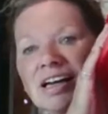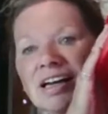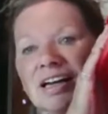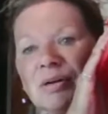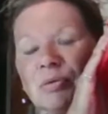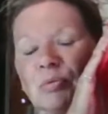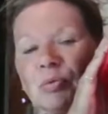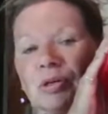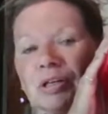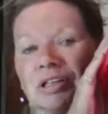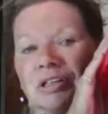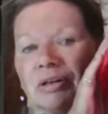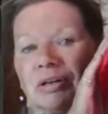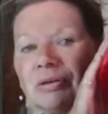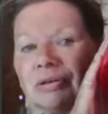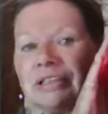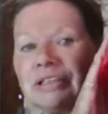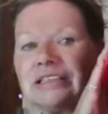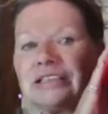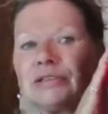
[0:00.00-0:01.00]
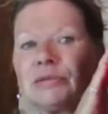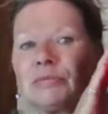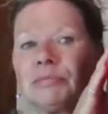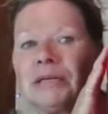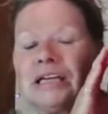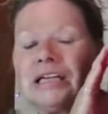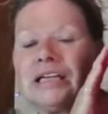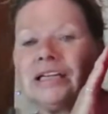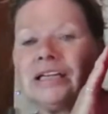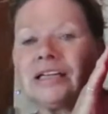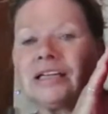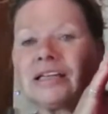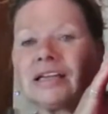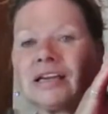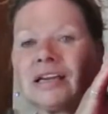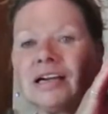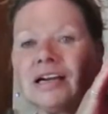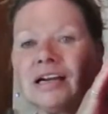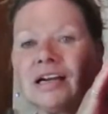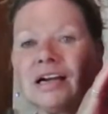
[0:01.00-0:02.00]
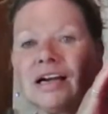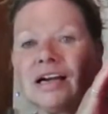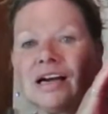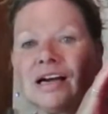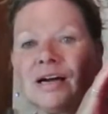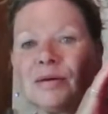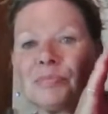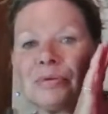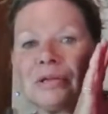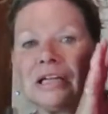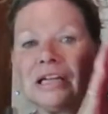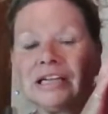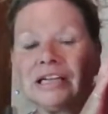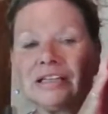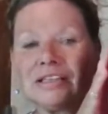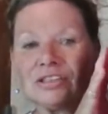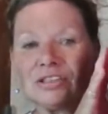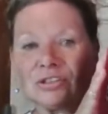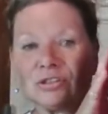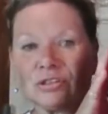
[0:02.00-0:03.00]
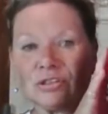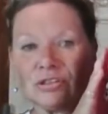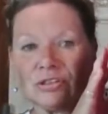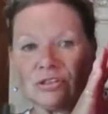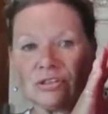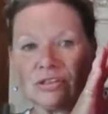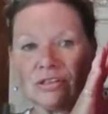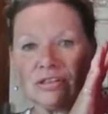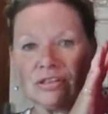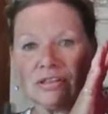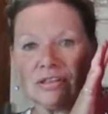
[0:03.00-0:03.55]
and we're going to make a planter,